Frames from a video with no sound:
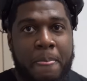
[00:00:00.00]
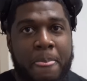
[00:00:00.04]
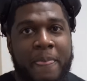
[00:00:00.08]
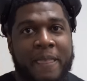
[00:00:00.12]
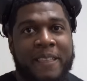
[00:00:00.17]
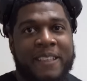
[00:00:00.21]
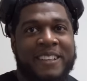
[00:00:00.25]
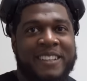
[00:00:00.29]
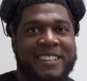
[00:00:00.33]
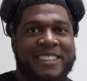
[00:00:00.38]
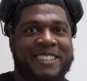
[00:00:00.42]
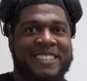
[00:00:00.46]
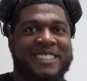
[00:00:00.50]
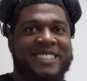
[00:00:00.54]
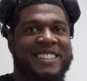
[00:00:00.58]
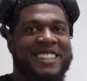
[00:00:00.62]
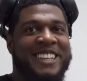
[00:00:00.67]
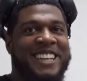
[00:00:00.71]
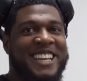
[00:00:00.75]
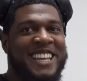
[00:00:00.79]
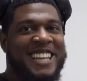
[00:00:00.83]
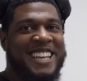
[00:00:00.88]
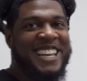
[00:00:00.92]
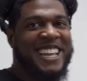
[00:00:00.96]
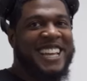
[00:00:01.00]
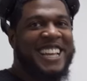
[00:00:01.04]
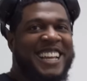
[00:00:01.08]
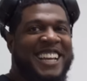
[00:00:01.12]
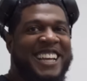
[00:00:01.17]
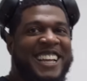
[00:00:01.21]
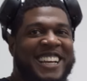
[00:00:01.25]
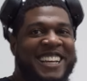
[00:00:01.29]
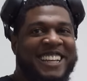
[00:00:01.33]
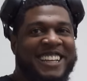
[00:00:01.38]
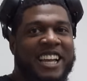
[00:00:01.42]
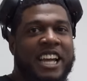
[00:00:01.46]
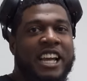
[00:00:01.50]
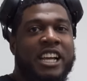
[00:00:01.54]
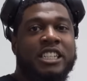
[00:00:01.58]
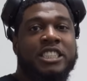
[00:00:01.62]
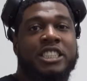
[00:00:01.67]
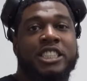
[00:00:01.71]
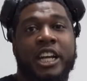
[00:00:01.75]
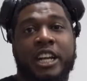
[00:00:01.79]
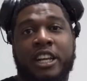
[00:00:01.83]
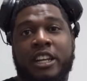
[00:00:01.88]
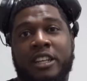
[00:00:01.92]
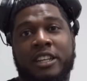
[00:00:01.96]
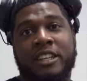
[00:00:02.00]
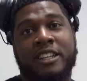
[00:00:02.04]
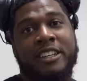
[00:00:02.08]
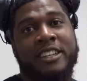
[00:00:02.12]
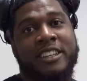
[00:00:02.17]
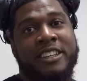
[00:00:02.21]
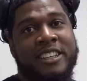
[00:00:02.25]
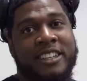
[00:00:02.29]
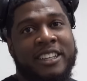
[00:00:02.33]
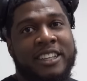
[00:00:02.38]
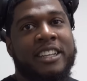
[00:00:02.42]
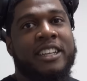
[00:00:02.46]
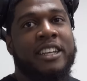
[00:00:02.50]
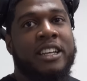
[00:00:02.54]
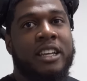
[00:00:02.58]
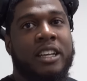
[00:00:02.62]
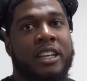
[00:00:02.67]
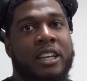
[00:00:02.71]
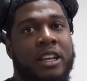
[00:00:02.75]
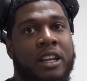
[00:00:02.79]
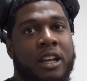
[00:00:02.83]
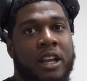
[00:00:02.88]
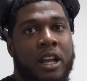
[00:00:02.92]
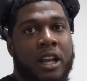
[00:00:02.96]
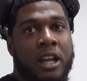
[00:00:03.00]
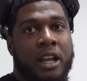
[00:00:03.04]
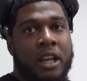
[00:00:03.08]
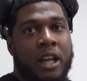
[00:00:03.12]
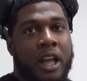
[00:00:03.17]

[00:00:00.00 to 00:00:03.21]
Nice, man. What's your name? Shannon. What's your Instagram tag?